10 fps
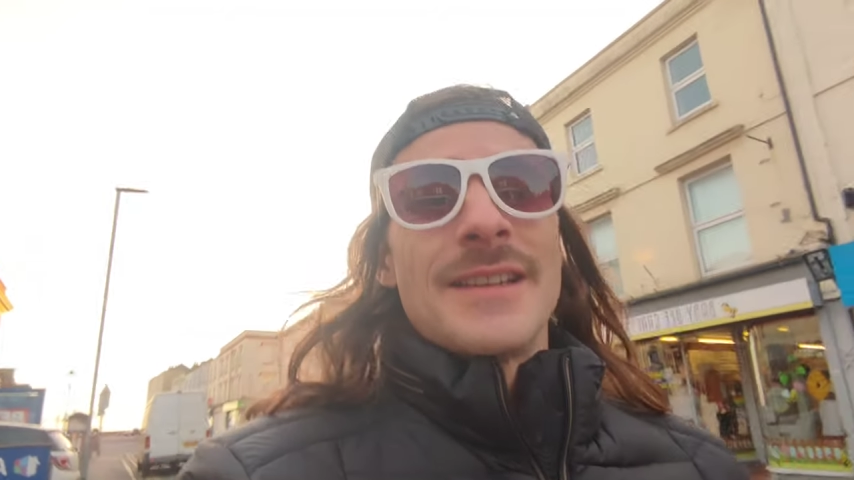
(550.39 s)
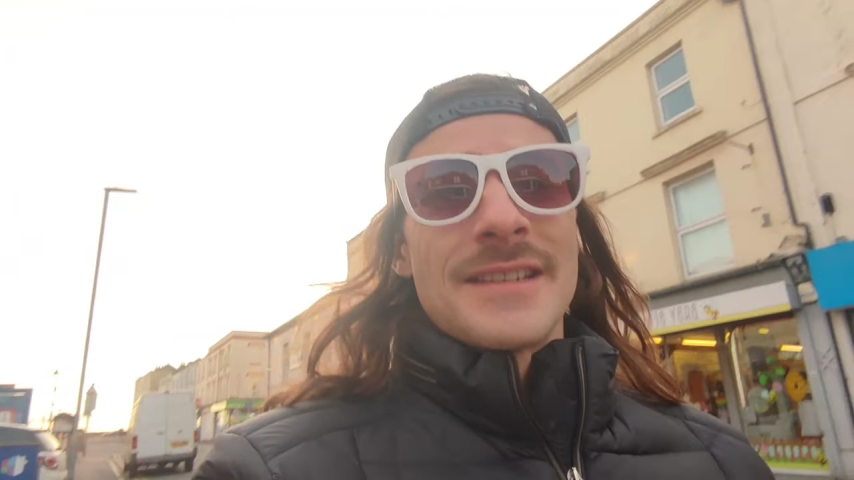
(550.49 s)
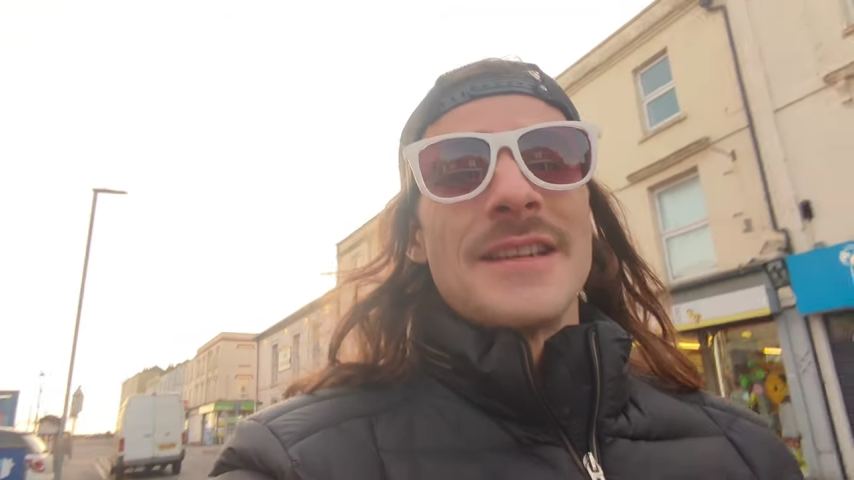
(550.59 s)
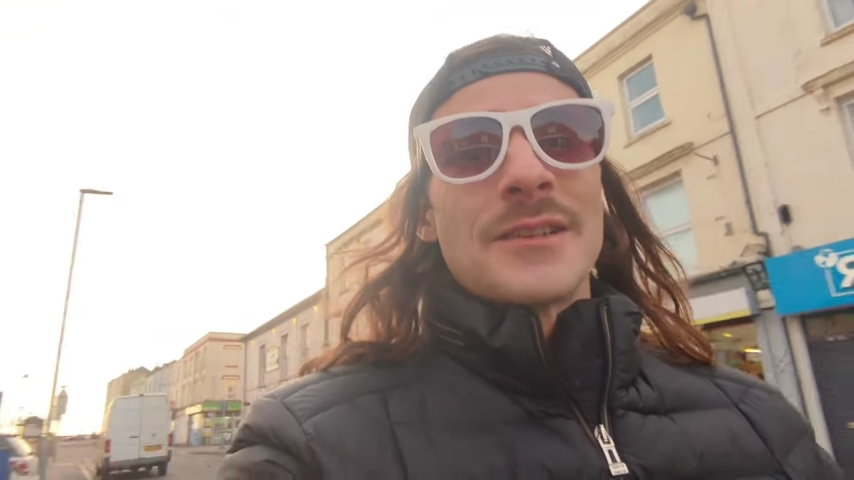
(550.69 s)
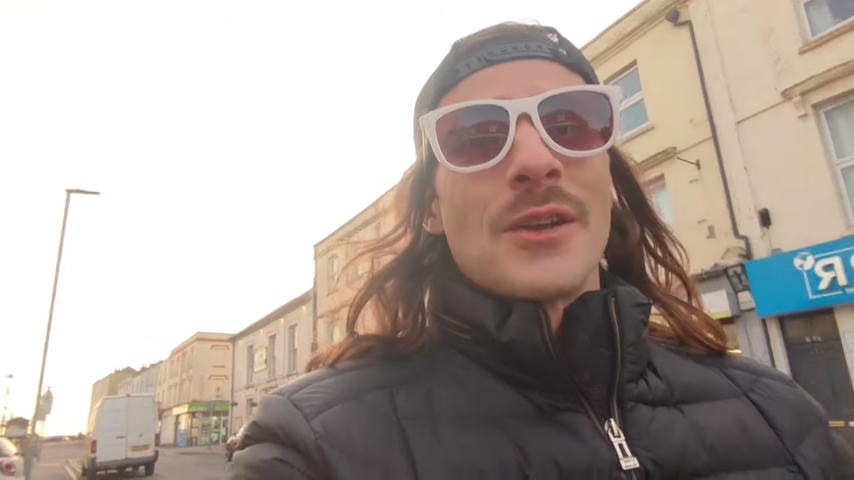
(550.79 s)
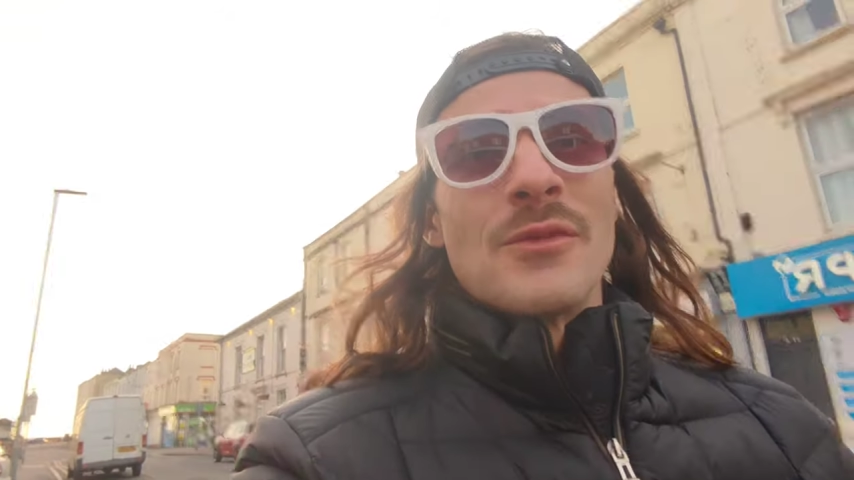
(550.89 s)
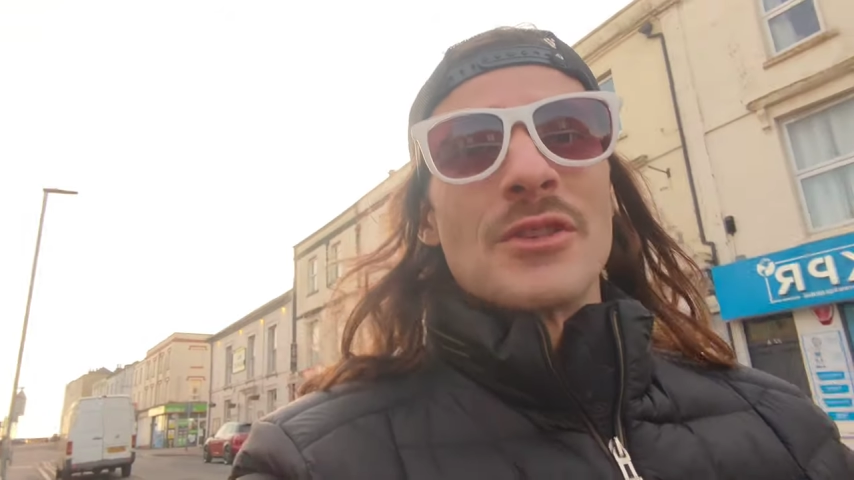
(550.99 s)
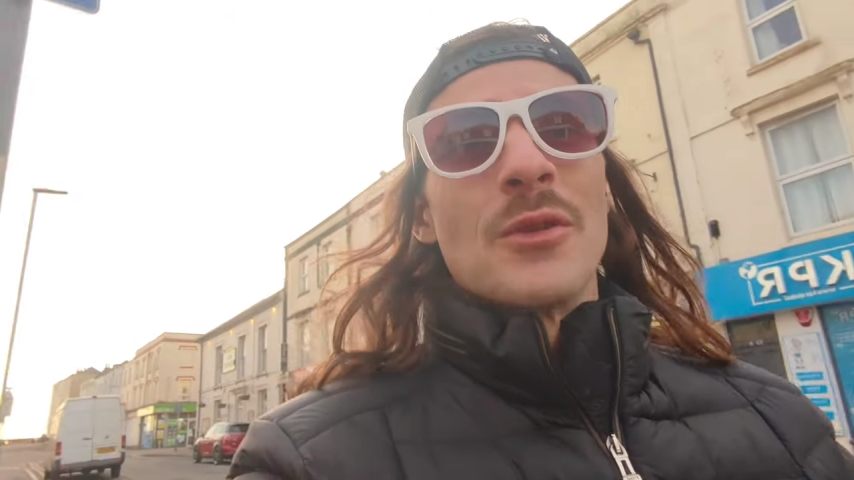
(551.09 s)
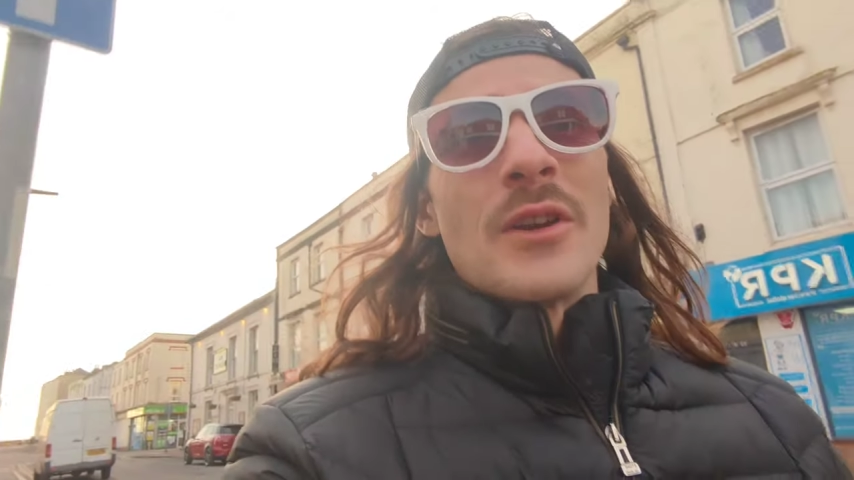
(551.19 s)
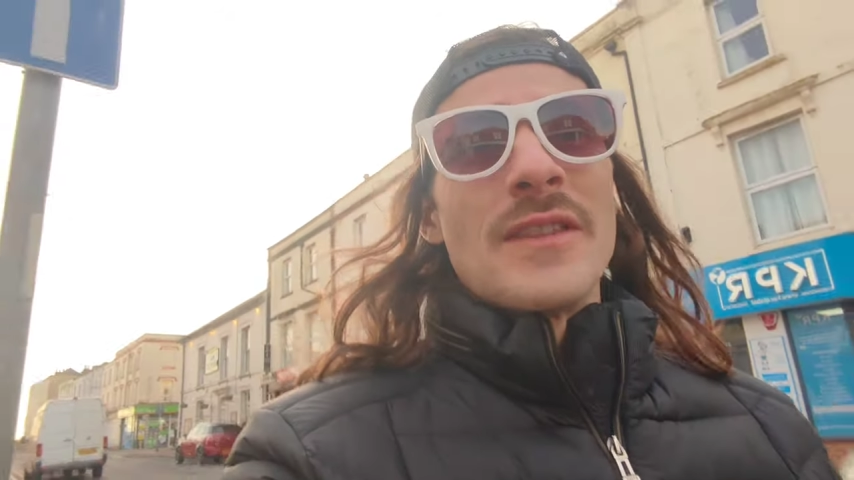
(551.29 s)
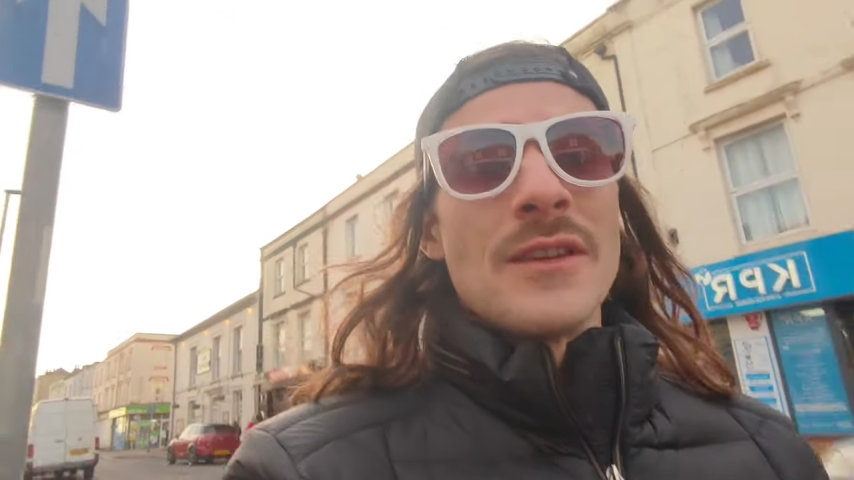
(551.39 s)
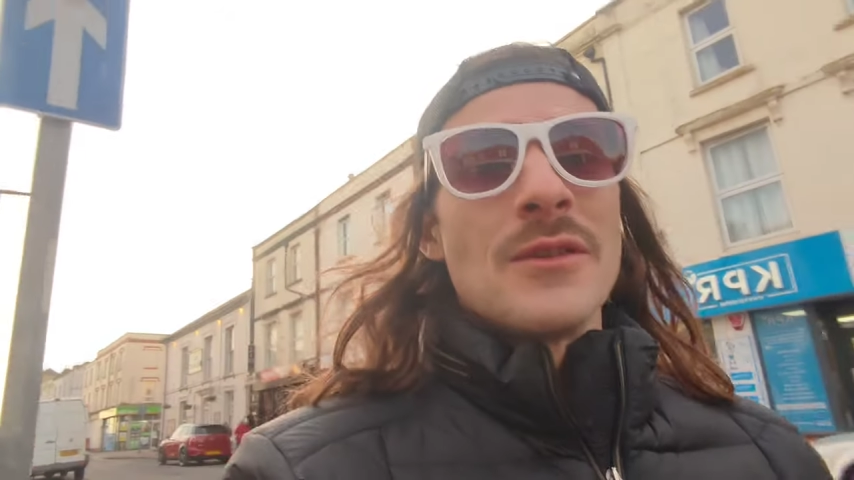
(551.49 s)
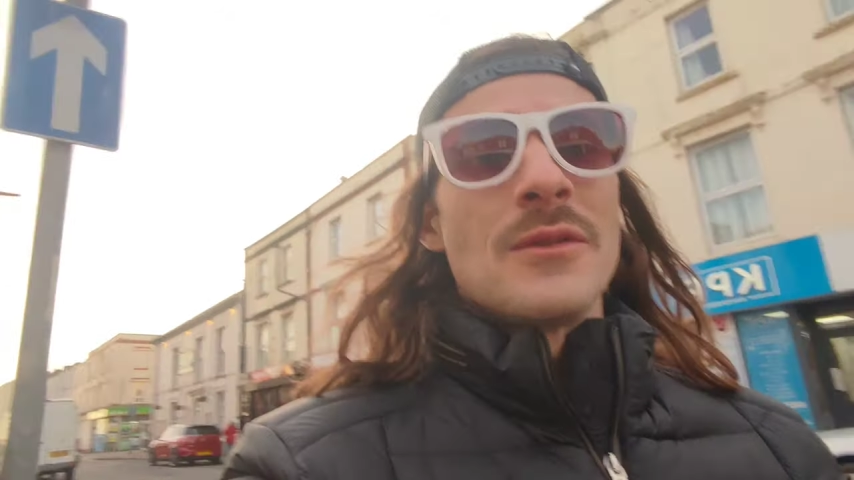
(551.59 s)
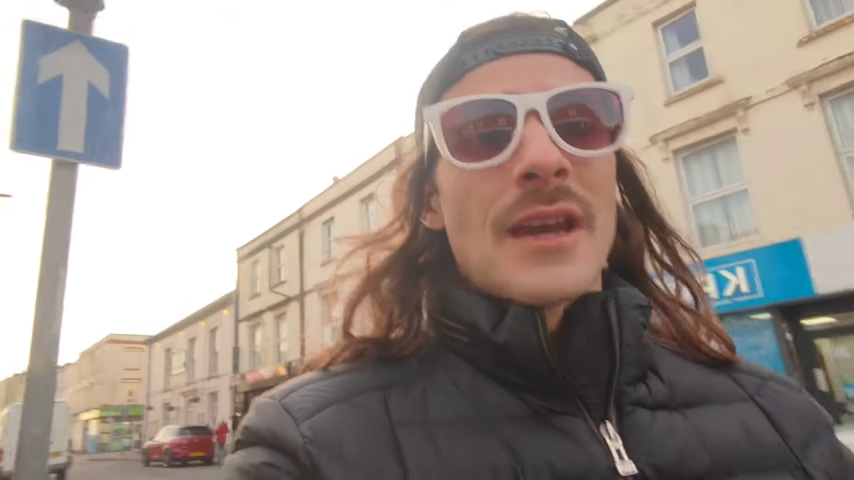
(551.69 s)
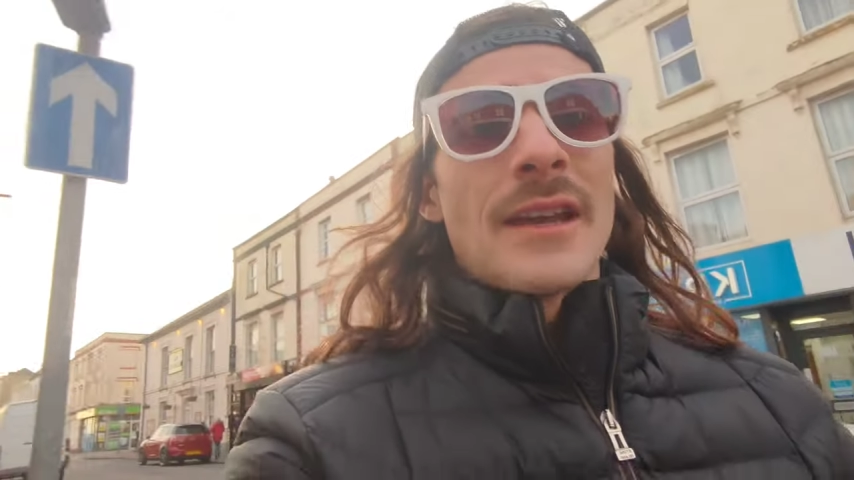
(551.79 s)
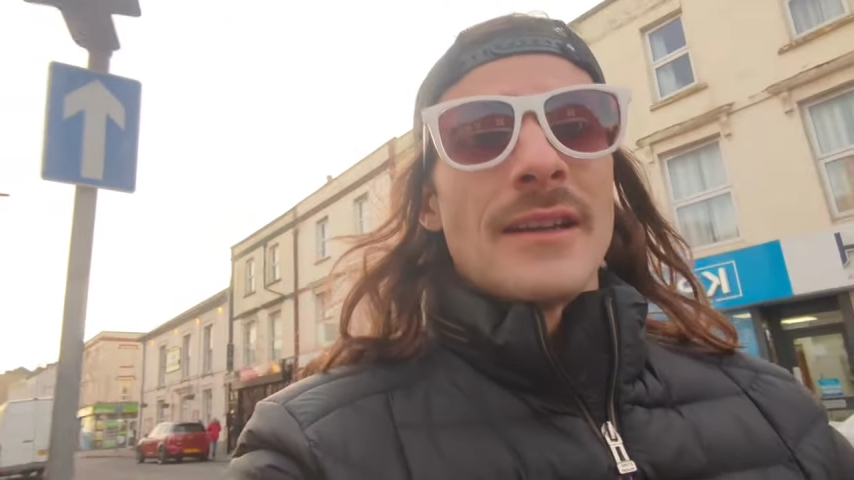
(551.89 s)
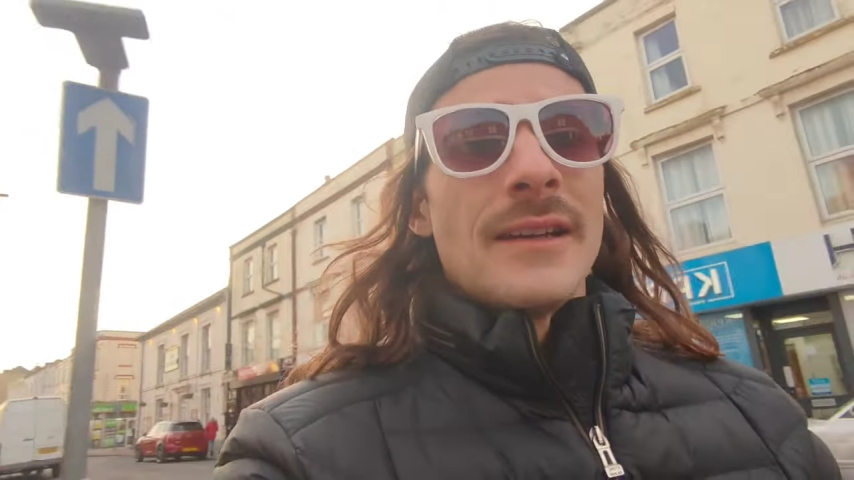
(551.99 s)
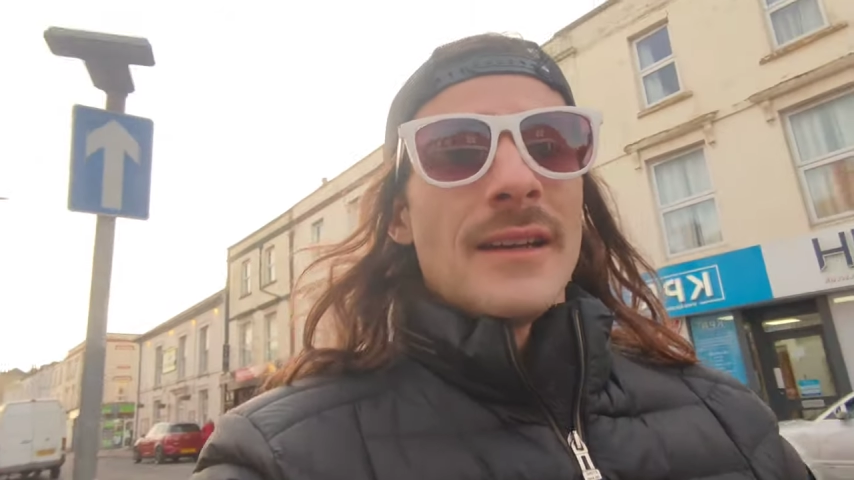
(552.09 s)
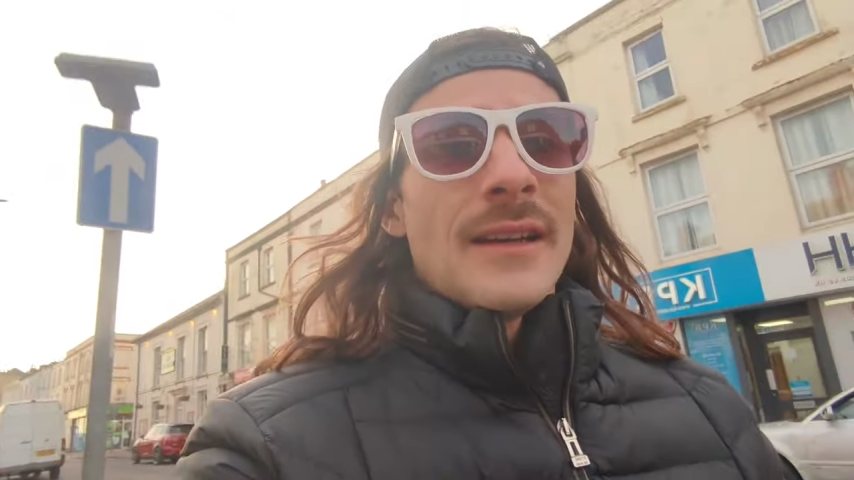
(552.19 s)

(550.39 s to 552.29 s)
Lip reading: seaside resort in the UK.